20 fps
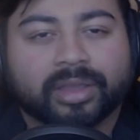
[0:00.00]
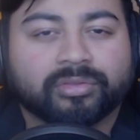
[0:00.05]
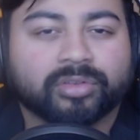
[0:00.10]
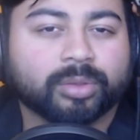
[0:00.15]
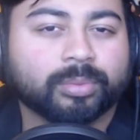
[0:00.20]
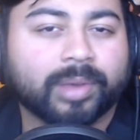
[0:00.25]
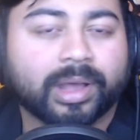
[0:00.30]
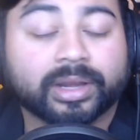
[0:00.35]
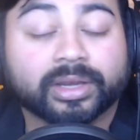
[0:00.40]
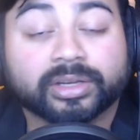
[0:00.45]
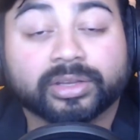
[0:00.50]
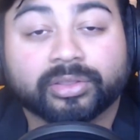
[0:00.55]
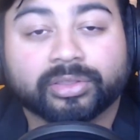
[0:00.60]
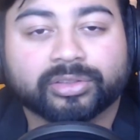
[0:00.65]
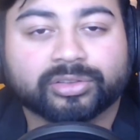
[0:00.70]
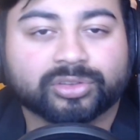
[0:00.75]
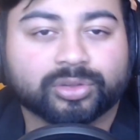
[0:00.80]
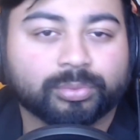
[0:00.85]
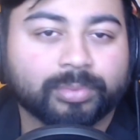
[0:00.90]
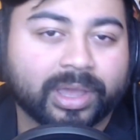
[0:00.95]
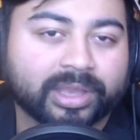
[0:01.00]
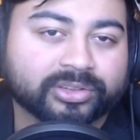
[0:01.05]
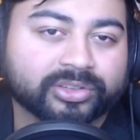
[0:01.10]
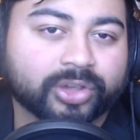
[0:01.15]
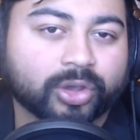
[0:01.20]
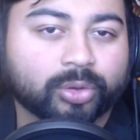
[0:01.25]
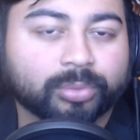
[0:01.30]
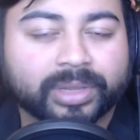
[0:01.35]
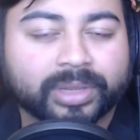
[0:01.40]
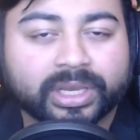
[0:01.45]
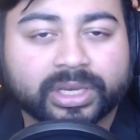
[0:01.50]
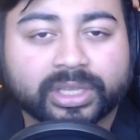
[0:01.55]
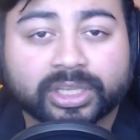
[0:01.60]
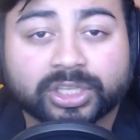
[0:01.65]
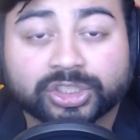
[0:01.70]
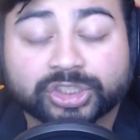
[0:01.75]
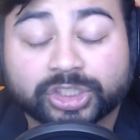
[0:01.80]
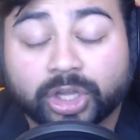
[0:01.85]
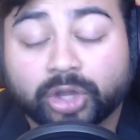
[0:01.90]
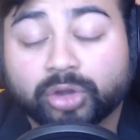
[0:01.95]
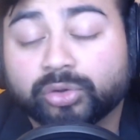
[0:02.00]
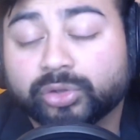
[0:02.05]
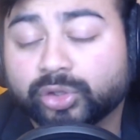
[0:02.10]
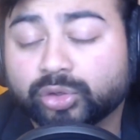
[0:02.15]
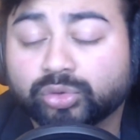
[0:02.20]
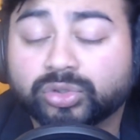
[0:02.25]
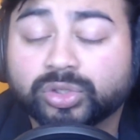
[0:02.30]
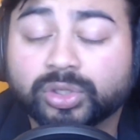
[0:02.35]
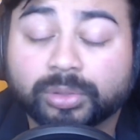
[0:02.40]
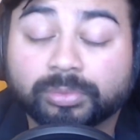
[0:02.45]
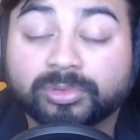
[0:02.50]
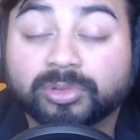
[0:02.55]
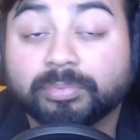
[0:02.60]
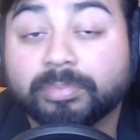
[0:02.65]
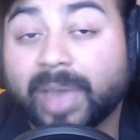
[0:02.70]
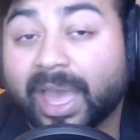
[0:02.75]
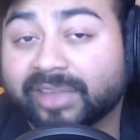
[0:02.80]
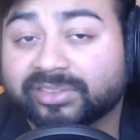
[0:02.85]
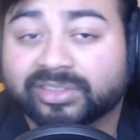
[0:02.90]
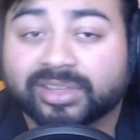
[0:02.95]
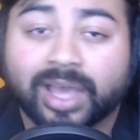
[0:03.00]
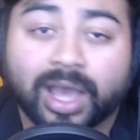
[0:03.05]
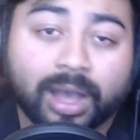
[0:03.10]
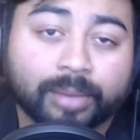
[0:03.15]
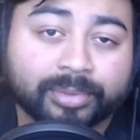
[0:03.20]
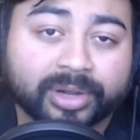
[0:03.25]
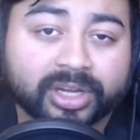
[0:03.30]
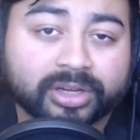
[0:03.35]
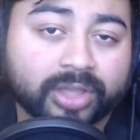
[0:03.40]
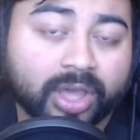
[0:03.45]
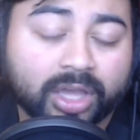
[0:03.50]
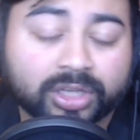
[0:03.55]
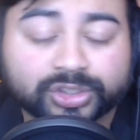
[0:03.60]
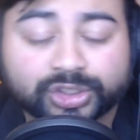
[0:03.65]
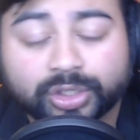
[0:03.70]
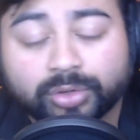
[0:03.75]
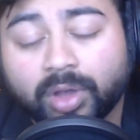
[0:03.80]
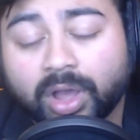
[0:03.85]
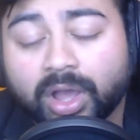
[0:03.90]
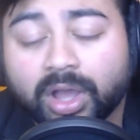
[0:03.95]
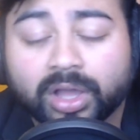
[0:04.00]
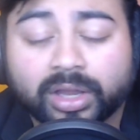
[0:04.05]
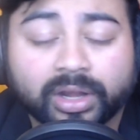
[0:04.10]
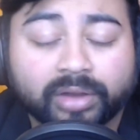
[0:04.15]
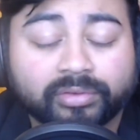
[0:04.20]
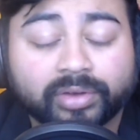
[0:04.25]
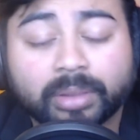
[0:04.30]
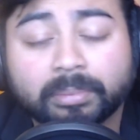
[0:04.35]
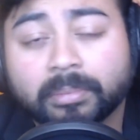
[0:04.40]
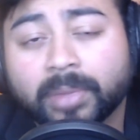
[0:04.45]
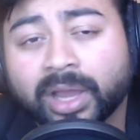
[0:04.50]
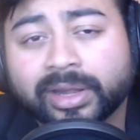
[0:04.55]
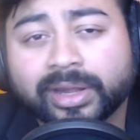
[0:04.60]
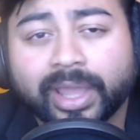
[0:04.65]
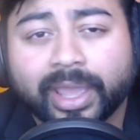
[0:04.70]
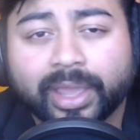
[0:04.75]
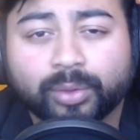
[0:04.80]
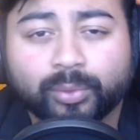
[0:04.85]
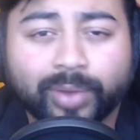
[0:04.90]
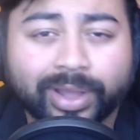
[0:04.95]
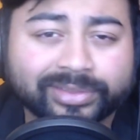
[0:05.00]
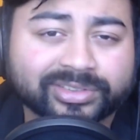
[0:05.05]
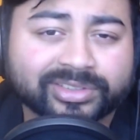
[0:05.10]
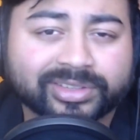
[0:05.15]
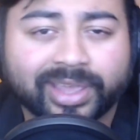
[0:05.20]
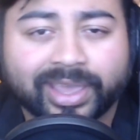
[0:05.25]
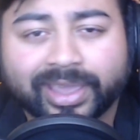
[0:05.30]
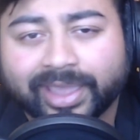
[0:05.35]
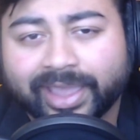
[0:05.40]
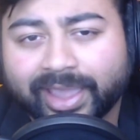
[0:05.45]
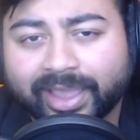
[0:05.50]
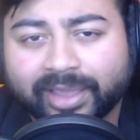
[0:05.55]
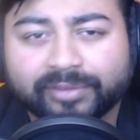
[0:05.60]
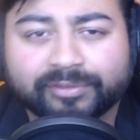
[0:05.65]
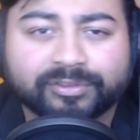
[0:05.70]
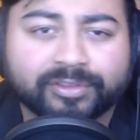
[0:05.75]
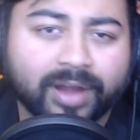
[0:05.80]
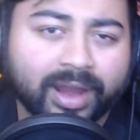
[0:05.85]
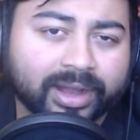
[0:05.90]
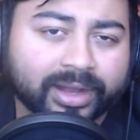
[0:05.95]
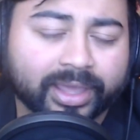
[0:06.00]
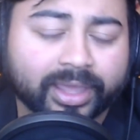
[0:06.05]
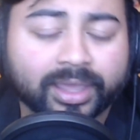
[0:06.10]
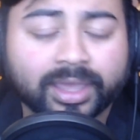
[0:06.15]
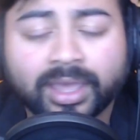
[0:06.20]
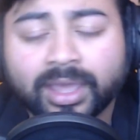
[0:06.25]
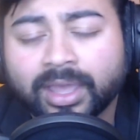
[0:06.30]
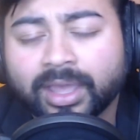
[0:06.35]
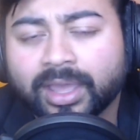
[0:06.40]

everybody, to the Sumito Media Show, YouTube's best comedy talk show on every Monday, Wednesday, and Friday.